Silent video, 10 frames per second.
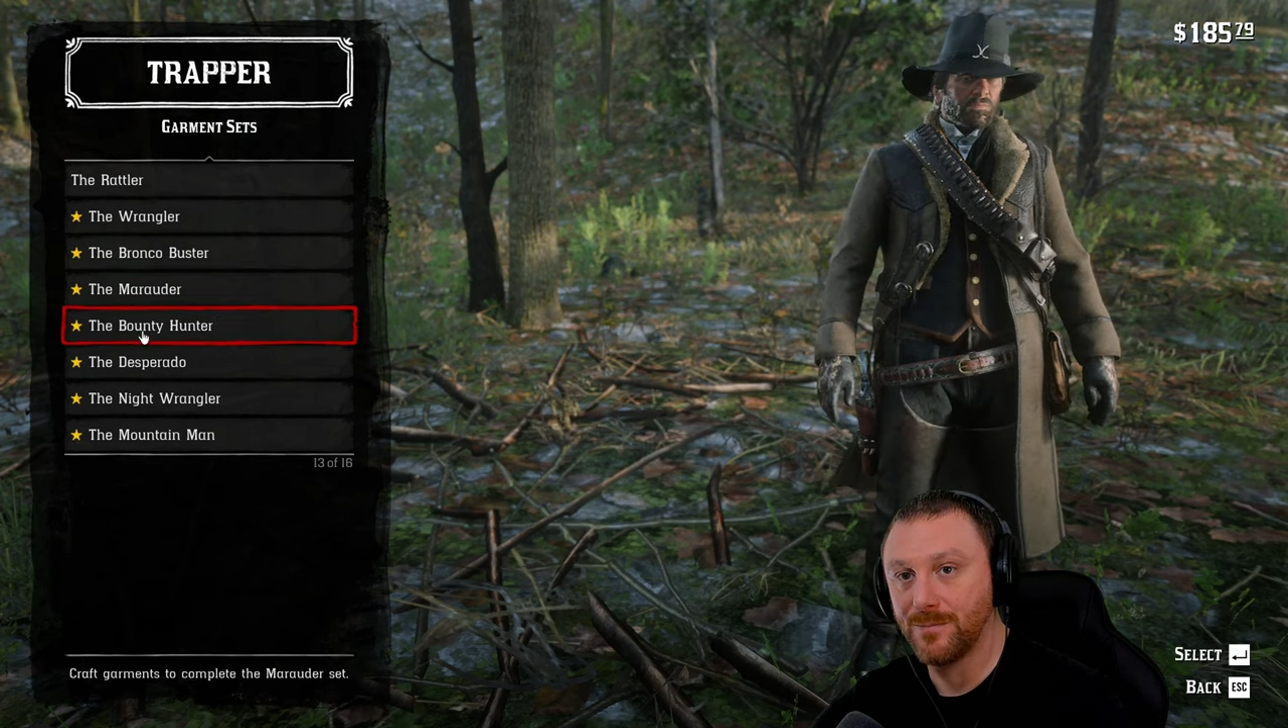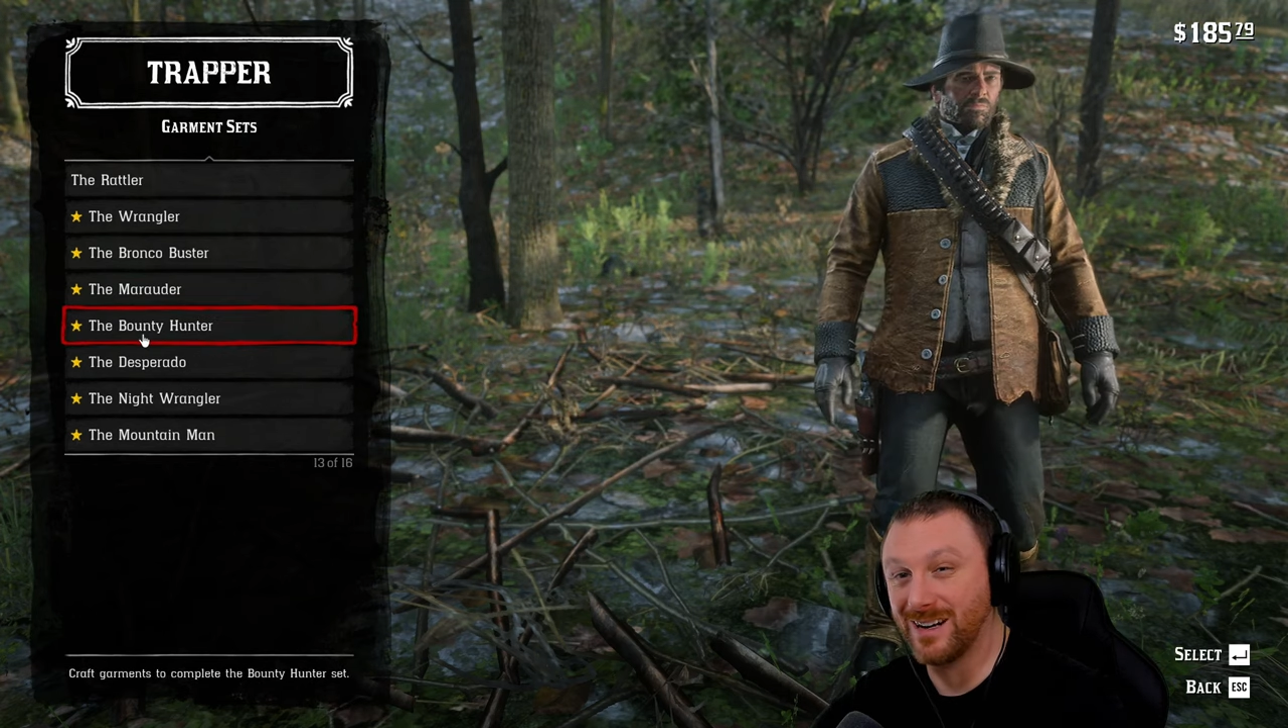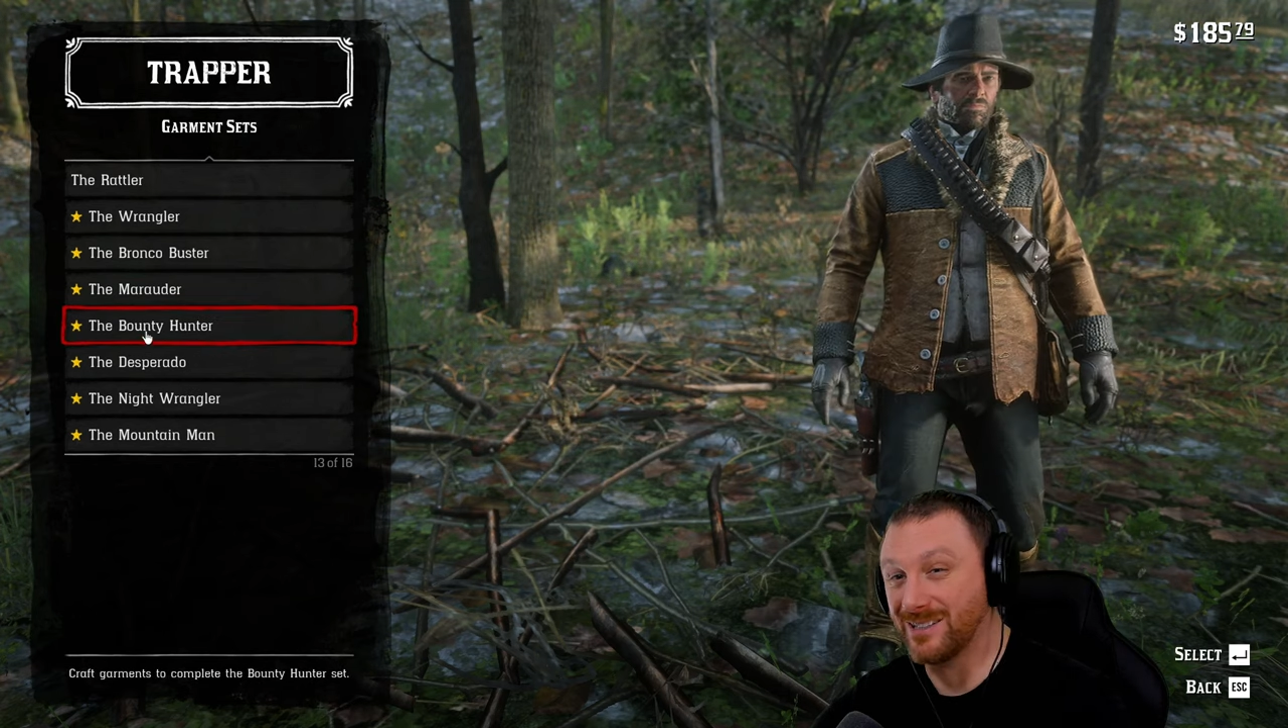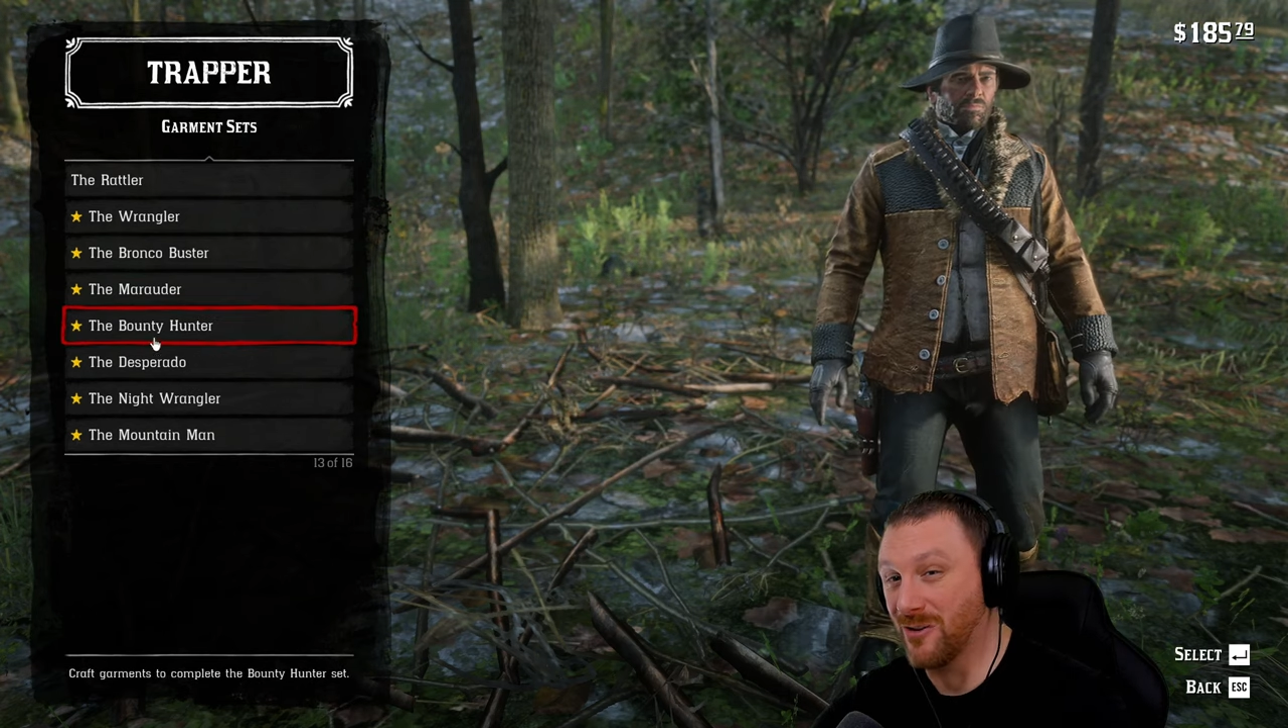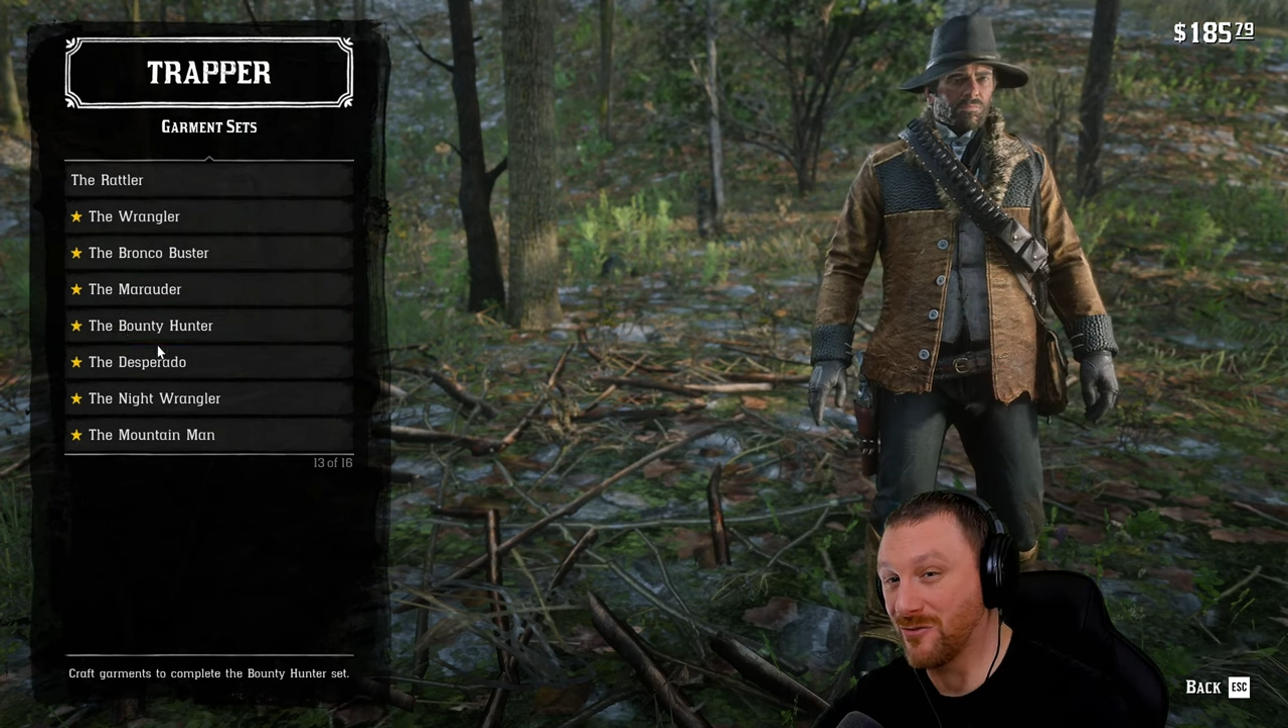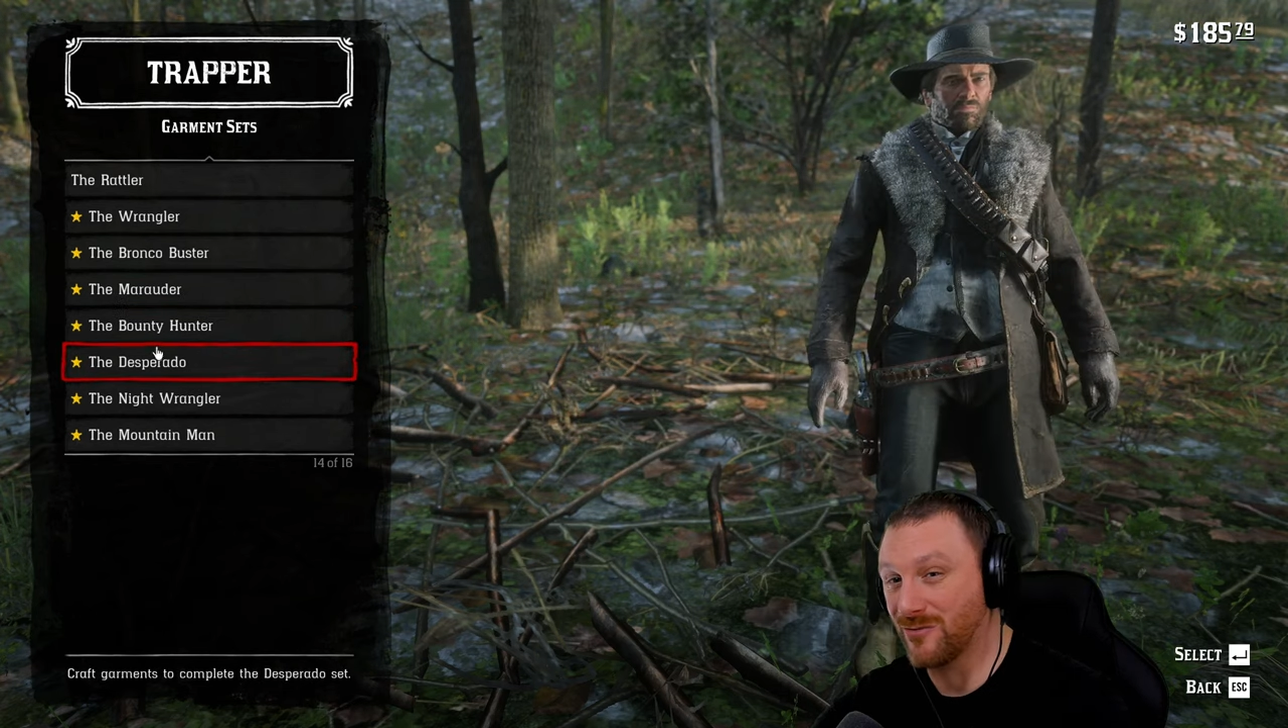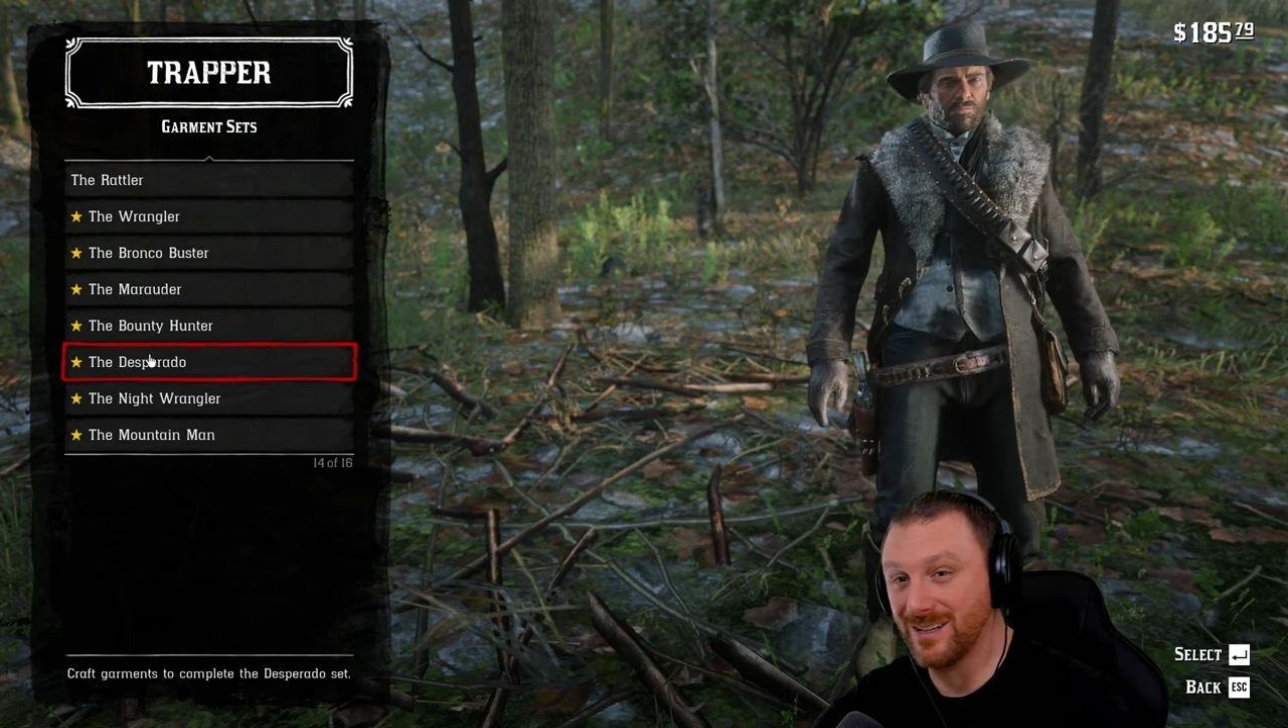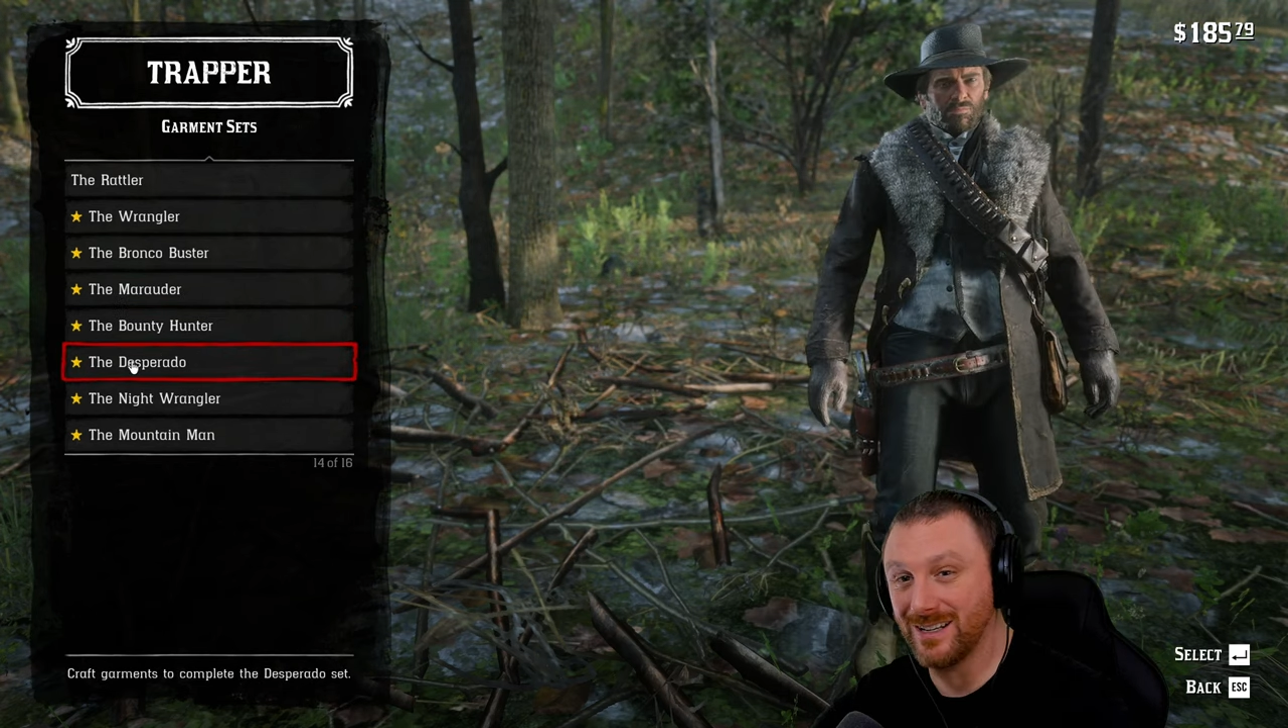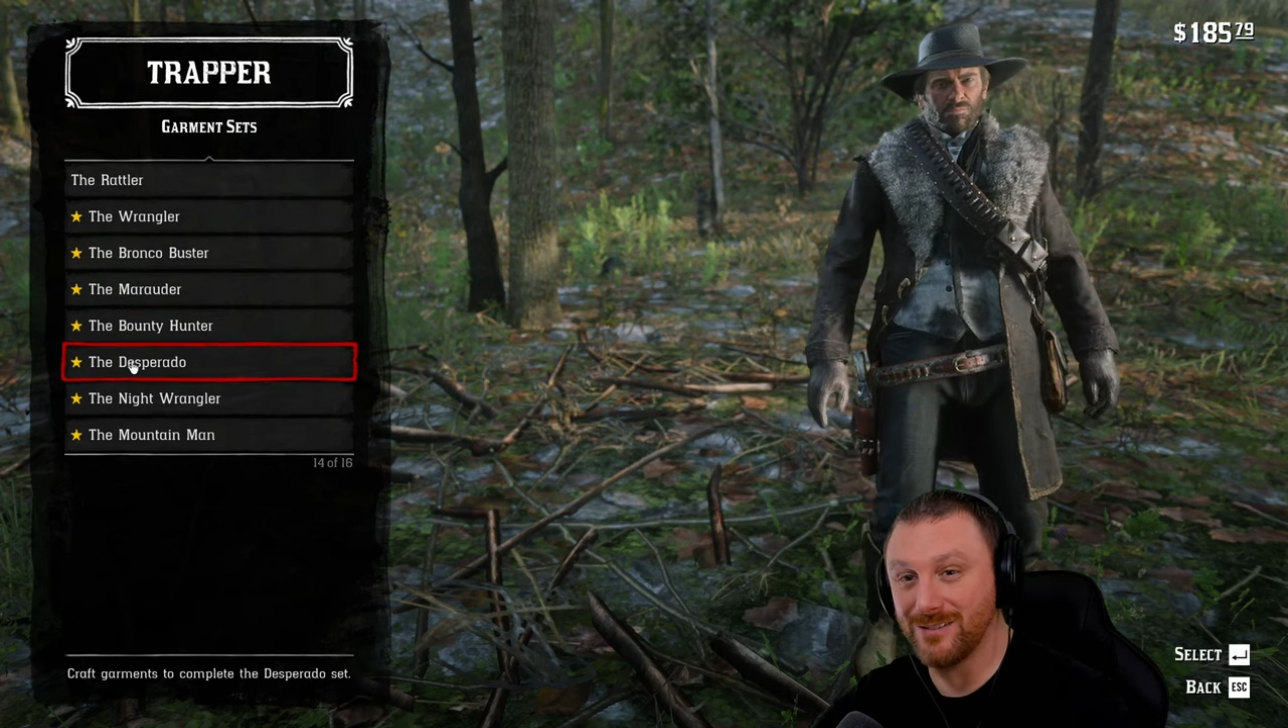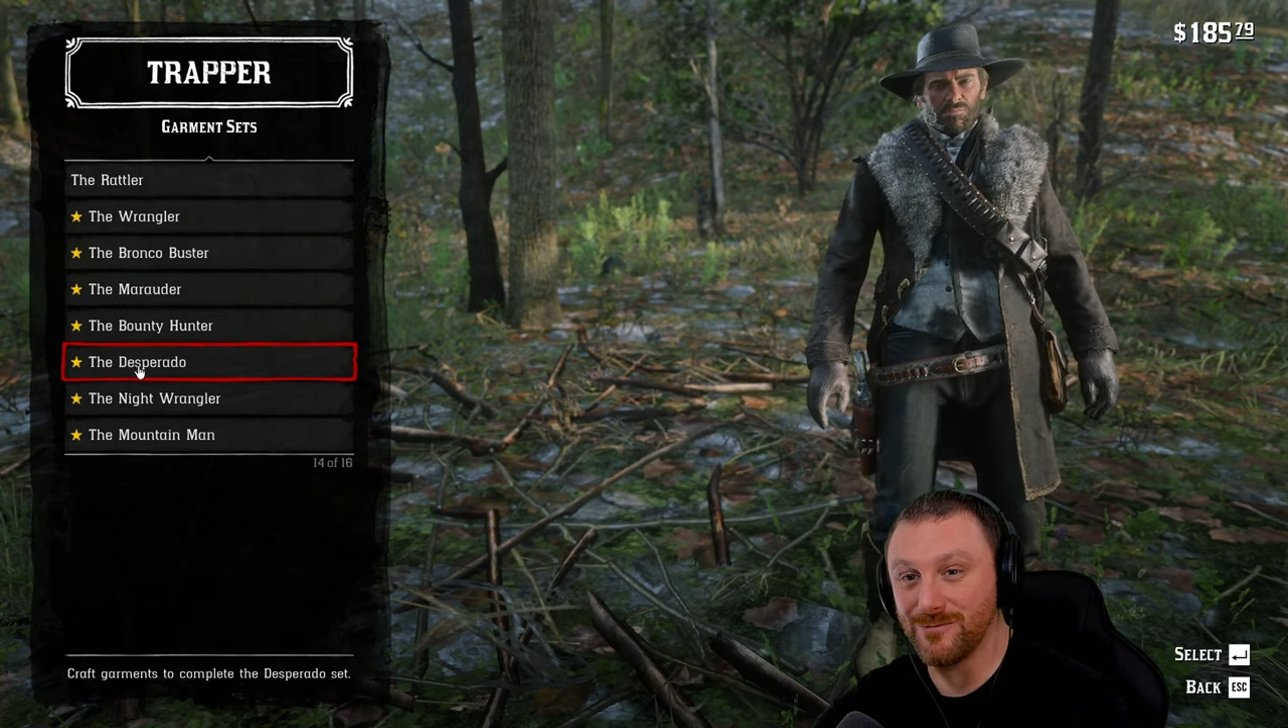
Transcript: But I don't really